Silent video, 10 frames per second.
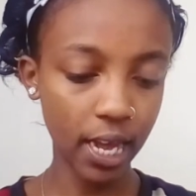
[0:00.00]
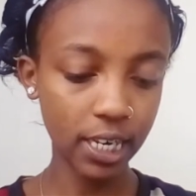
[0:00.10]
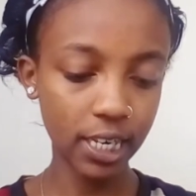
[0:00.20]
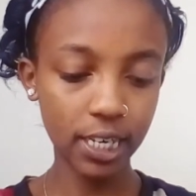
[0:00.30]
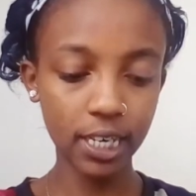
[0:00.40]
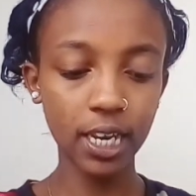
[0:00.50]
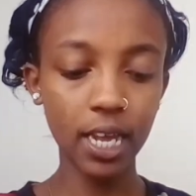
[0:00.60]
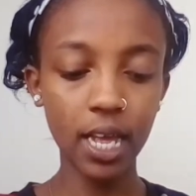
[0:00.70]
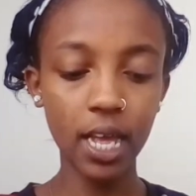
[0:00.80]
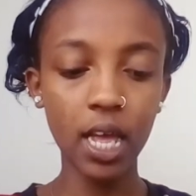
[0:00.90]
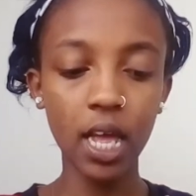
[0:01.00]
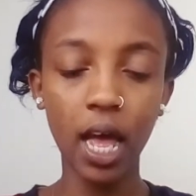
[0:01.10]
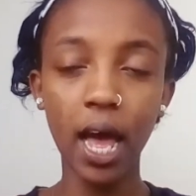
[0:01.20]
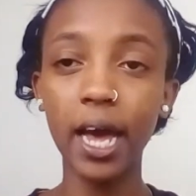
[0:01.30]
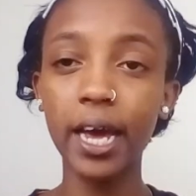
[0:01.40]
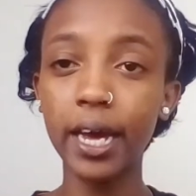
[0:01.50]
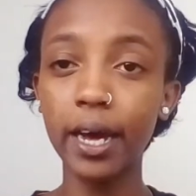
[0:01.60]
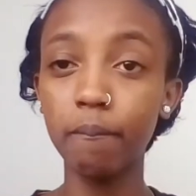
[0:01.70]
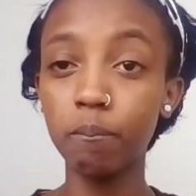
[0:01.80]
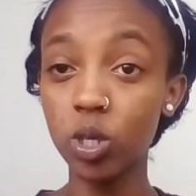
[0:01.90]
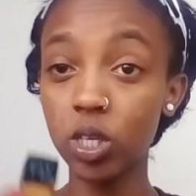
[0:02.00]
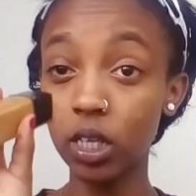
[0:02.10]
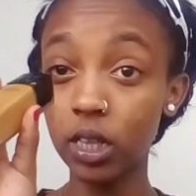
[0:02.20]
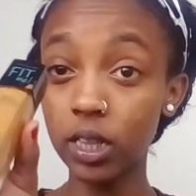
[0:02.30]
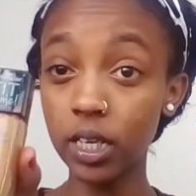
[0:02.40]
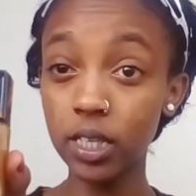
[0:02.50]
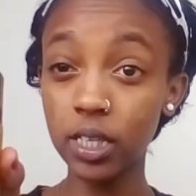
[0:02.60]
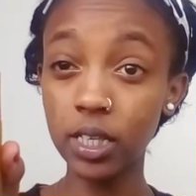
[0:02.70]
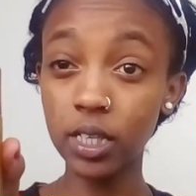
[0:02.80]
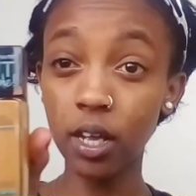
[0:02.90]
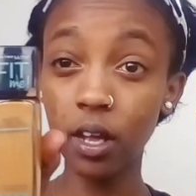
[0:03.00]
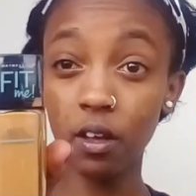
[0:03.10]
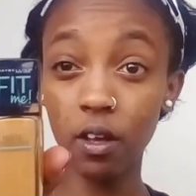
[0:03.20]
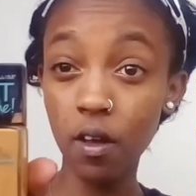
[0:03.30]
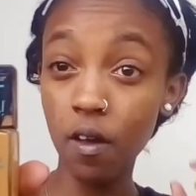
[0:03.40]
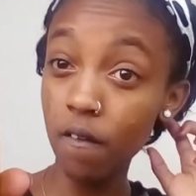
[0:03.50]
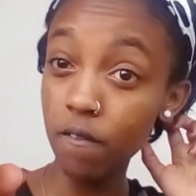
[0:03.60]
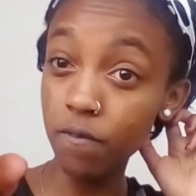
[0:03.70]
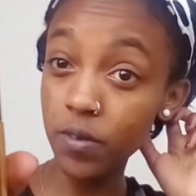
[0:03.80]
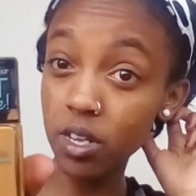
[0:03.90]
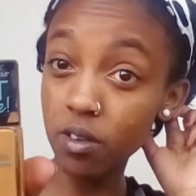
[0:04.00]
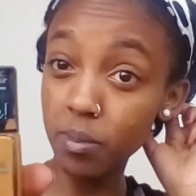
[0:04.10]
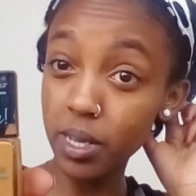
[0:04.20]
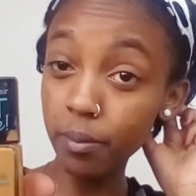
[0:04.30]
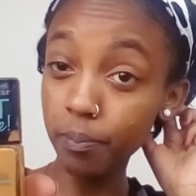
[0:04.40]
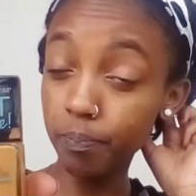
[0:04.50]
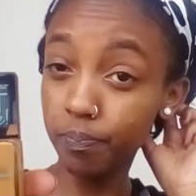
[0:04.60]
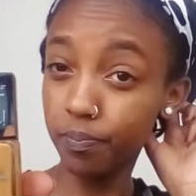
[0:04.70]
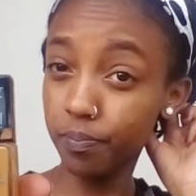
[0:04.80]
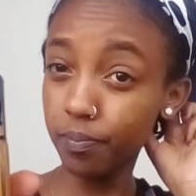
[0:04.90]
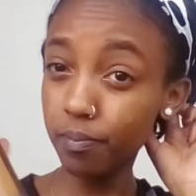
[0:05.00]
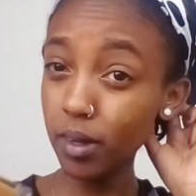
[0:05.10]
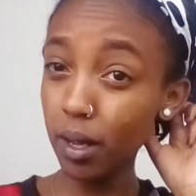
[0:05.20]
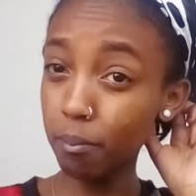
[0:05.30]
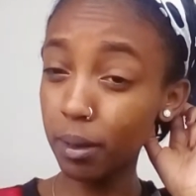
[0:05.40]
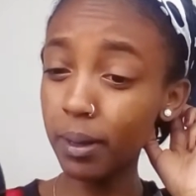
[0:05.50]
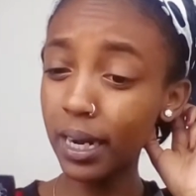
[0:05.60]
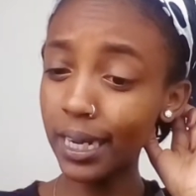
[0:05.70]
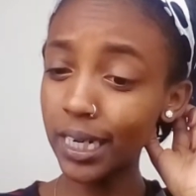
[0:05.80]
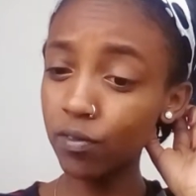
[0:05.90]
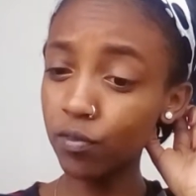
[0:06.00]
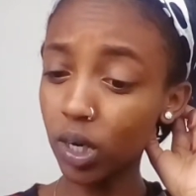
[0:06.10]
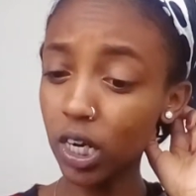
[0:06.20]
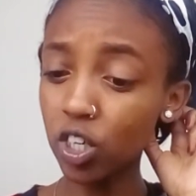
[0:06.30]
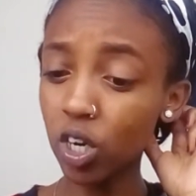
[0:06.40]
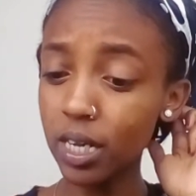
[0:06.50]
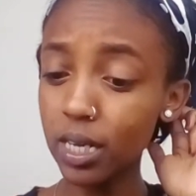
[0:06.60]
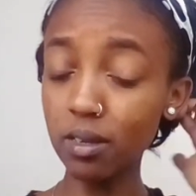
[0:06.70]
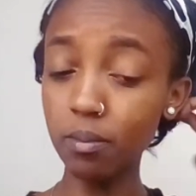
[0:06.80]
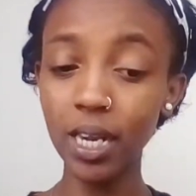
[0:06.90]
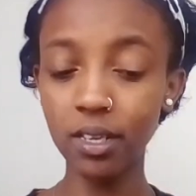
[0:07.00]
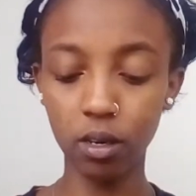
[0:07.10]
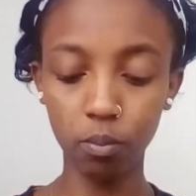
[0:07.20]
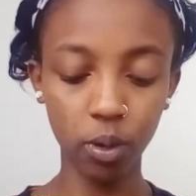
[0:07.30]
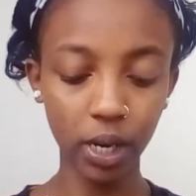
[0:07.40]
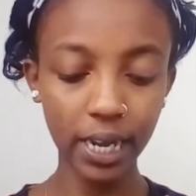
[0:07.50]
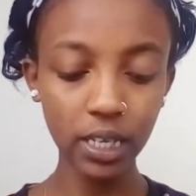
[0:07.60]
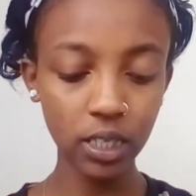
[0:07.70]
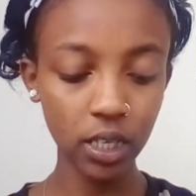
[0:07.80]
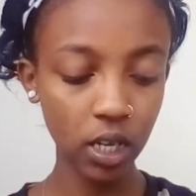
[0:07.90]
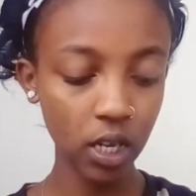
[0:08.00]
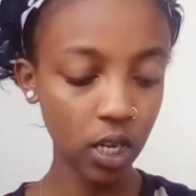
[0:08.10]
then I am using this Fit Me Maybelline foundation. It's matte and poreless.